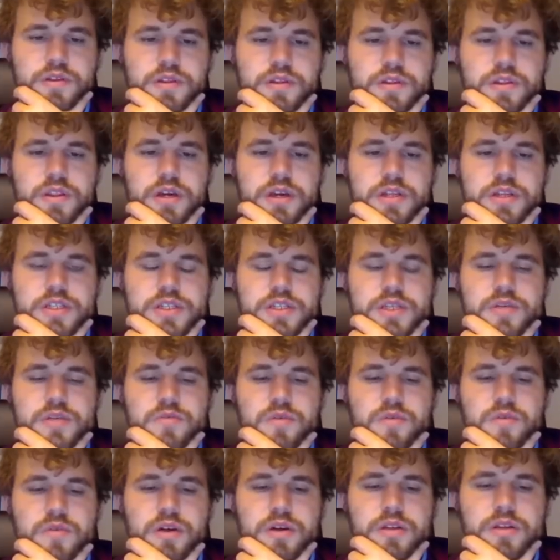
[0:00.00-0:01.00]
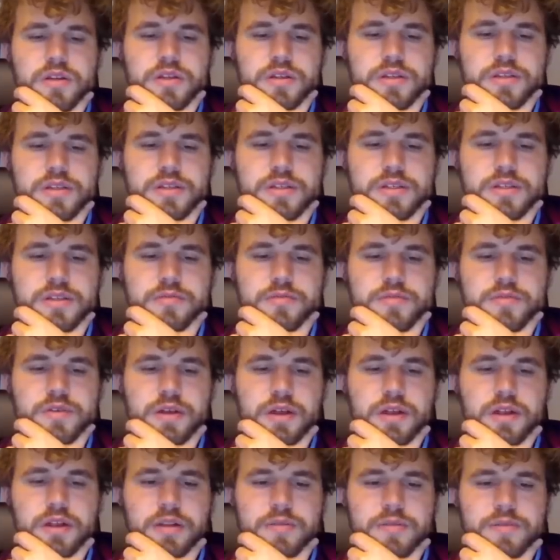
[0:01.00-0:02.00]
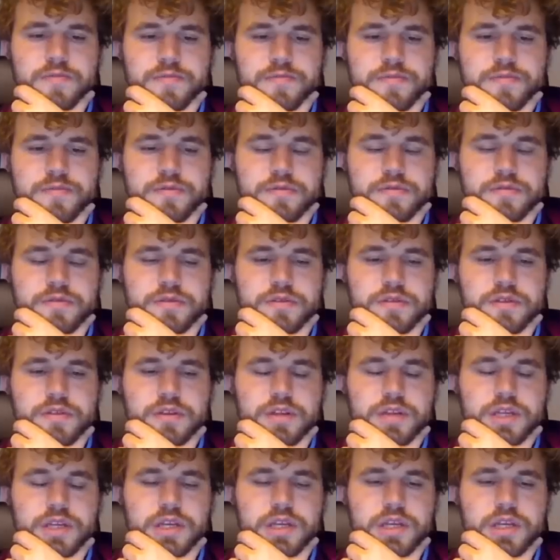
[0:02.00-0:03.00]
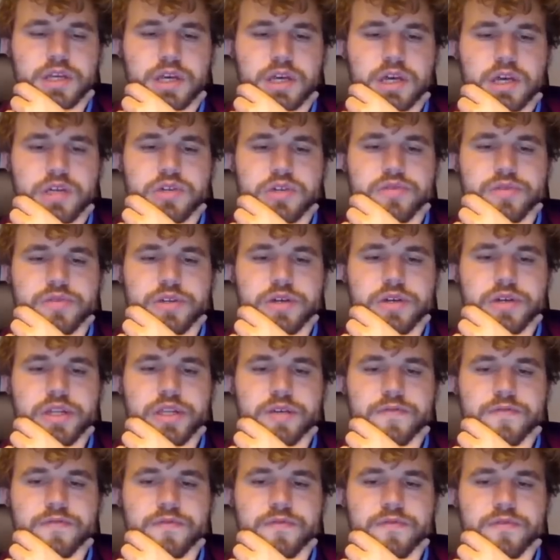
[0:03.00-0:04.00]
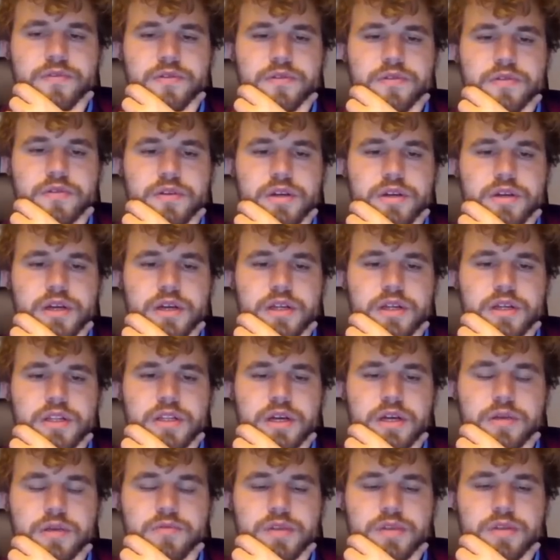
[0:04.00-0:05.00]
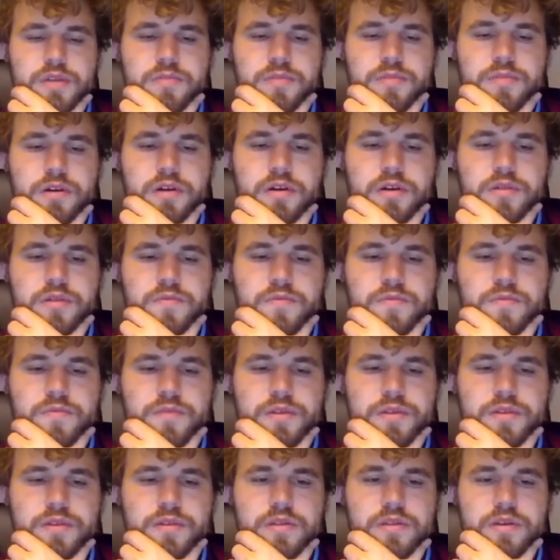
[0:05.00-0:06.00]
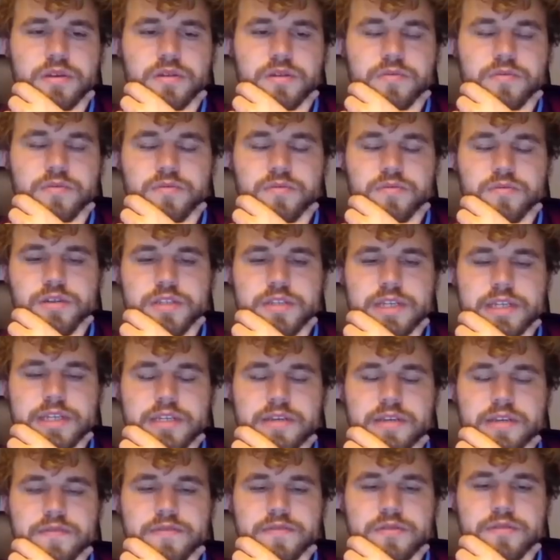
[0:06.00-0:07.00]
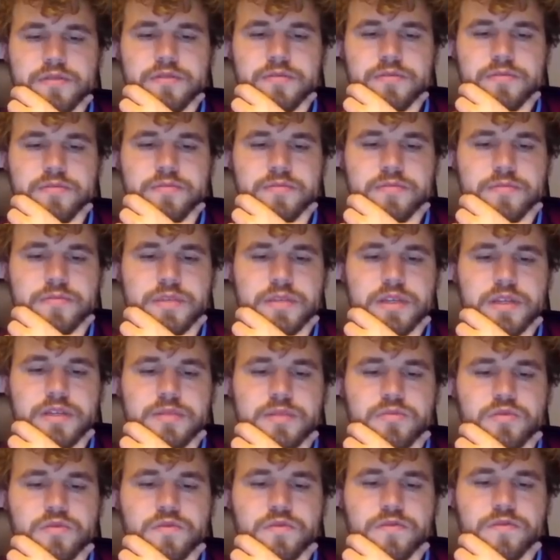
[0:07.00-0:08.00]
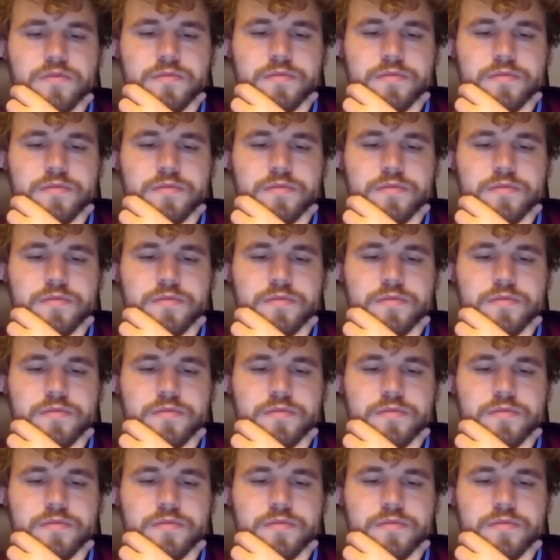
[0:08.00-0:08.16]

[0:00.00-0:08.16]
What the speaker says: Knight g1 doesn't seem to help. I go knight e4 and I win the pawn with rook takes f2, next move.